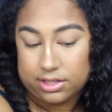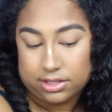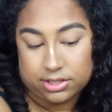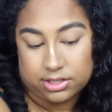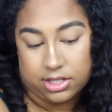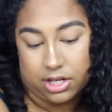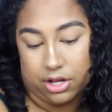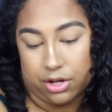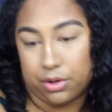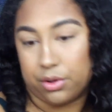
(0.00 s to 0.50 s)

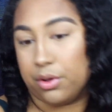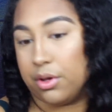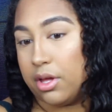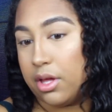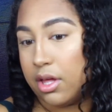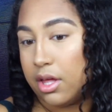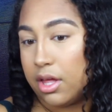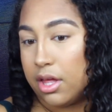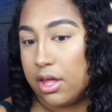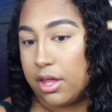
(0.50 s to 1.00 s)
So
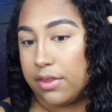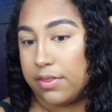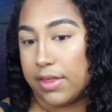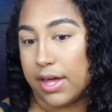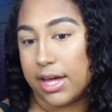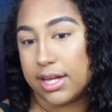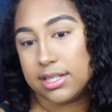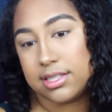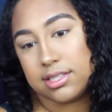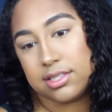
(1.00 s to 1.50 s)

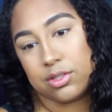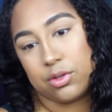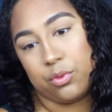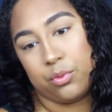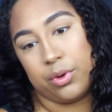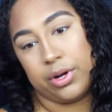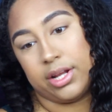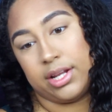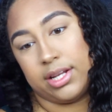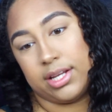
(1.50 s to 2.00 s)
that's
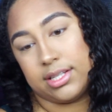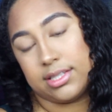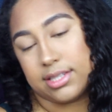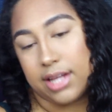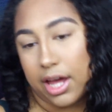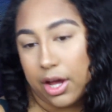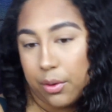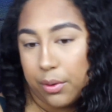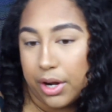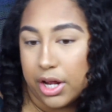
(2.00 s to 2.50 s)
what it looks
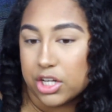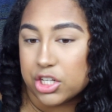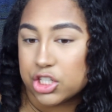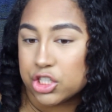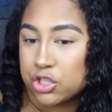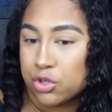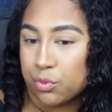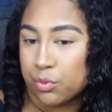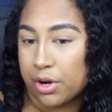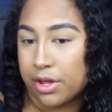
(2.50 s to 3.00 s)
like when I
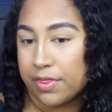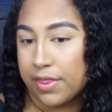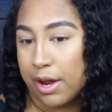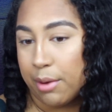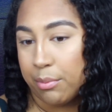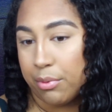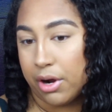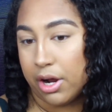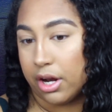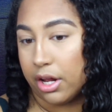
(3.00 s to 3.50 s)
just run
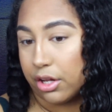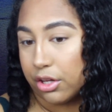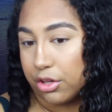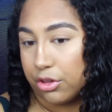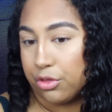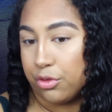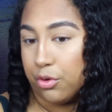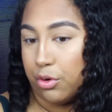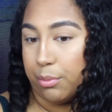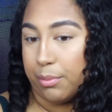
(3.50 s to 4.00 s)
that product
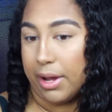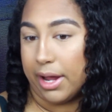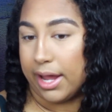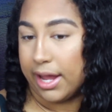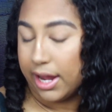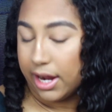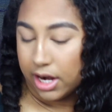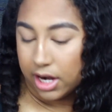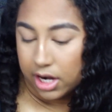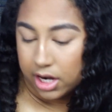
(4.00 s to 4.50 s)
through my
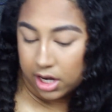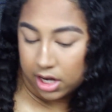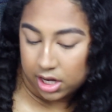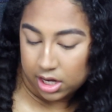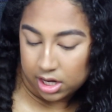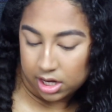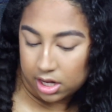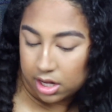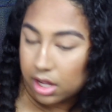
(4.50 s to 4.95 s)
hair.